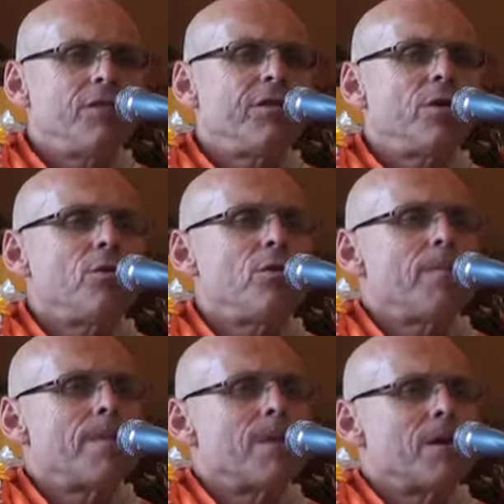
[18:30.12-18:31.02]

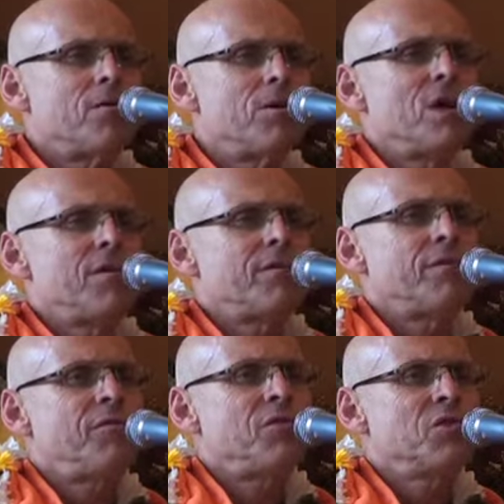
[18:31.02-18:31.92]
So we have
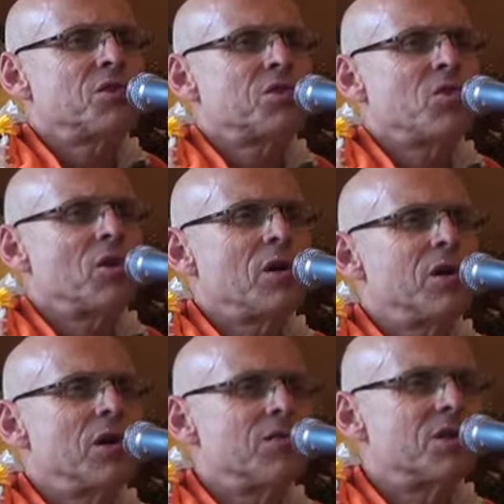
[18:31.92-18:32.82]
to first
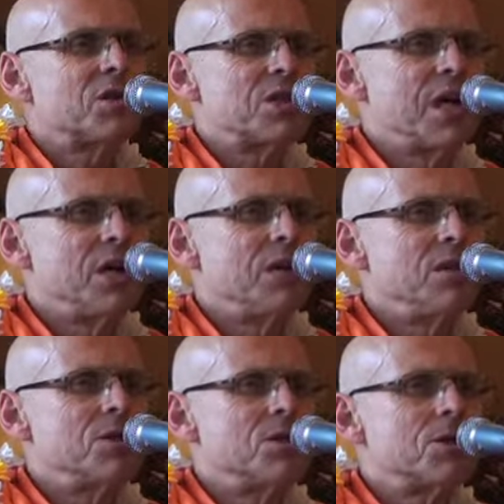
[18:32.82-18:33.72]
thoroughly
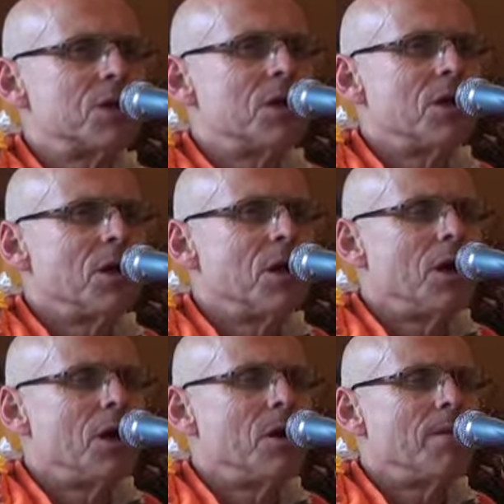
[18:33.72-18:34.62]
understand
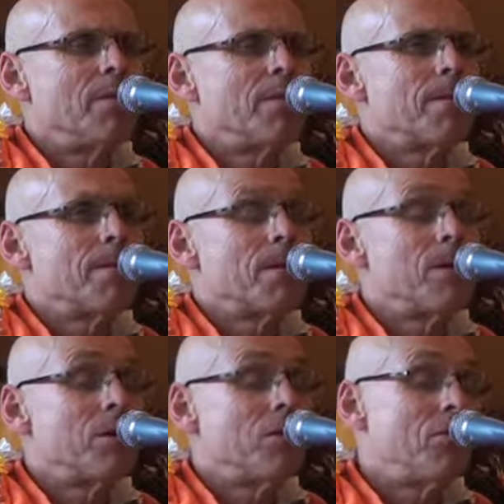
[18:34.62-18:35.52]
uh,
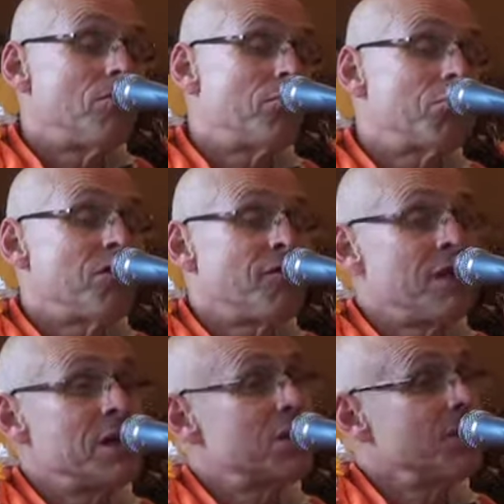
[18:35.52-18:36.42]
the
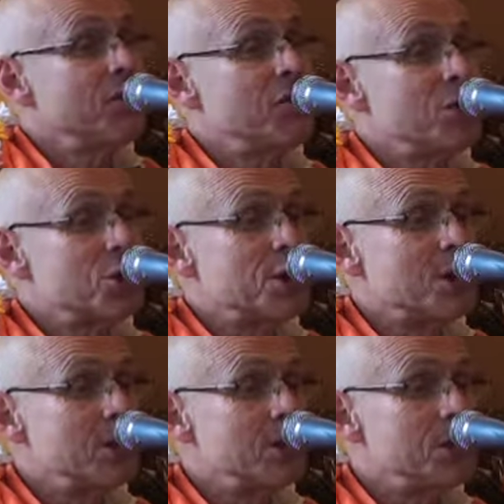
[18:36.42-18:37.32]
philosophy of
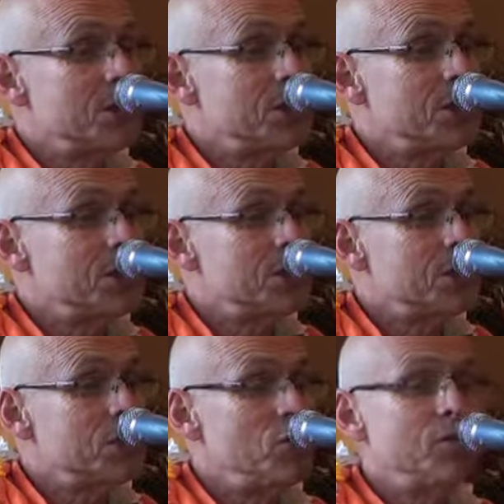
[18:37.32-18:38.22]
Krishna
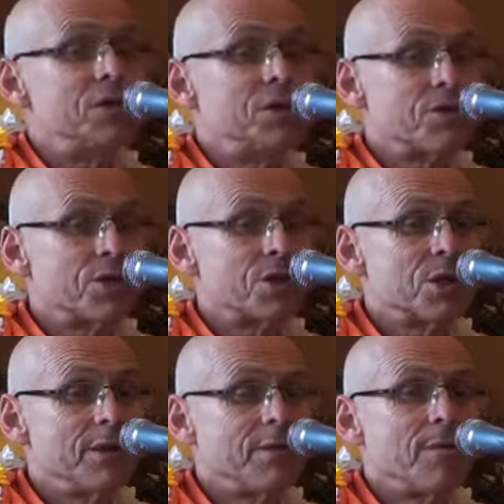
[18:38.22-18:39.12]
consciousness. Who is
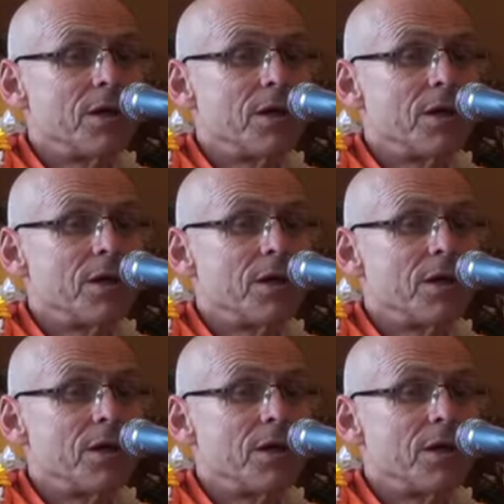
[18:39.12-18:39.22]
Krishna?